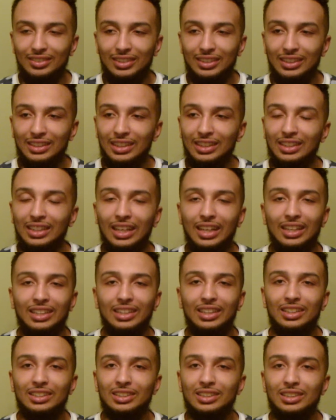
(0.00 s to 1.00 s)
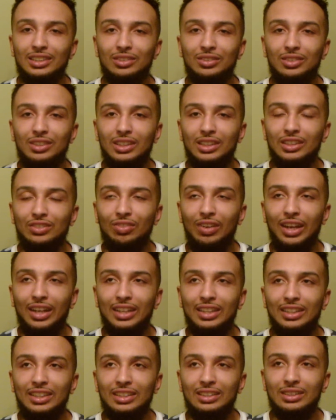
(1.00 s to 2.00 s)
He did that in his
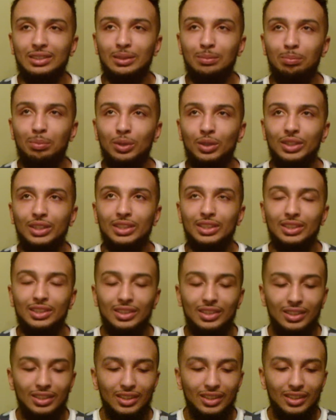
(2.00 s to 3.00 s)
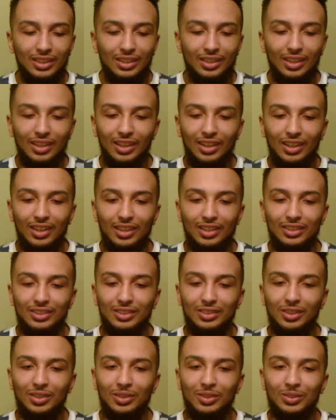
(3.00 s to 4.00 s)
fight against the Bully.
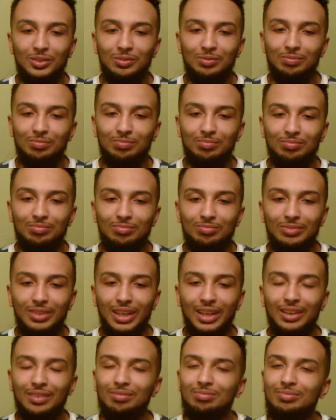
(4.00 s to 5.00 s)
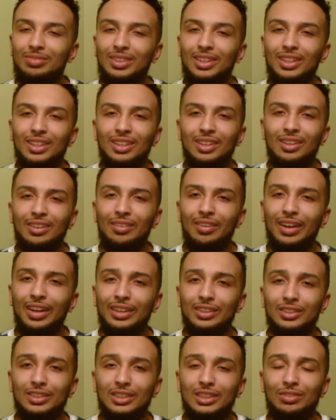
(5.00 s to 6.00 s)
So yeah,
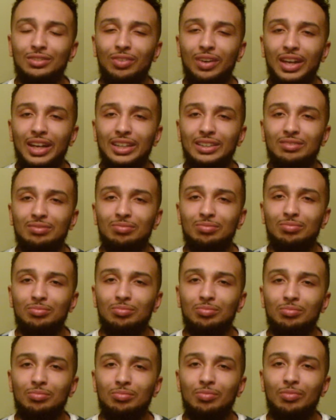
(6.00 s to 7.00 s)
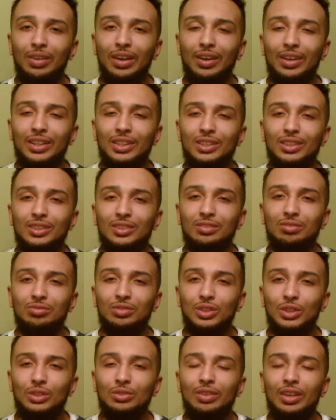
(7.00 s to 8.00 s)
very interesting fight.
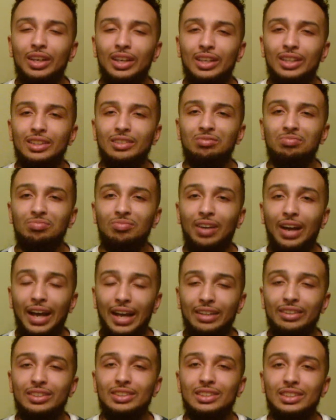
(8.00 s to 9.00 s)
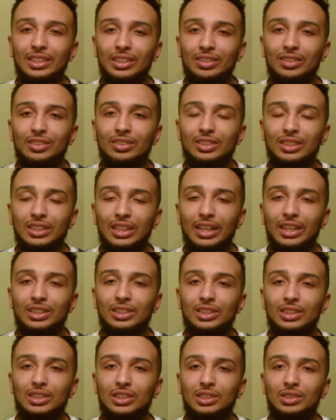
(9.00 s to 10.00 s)
Two very highly skilled,
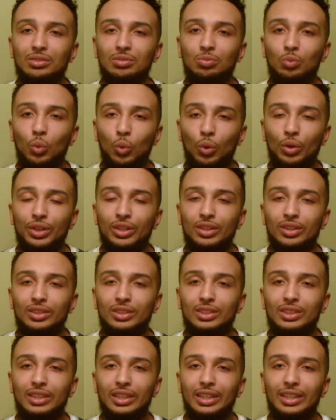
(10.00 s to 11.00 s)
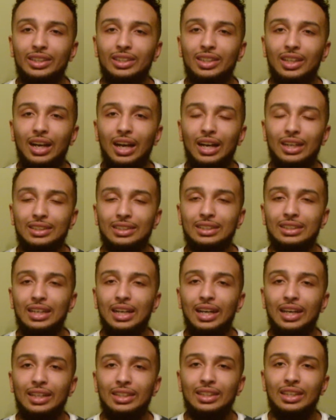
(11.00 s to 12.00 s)
tenacious warriors in the
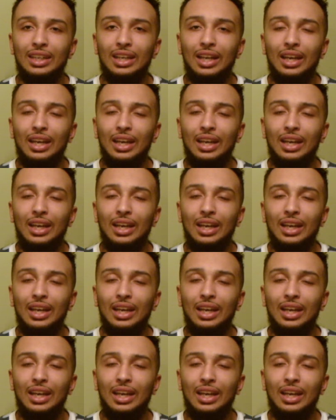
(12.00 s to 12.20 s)
octagon.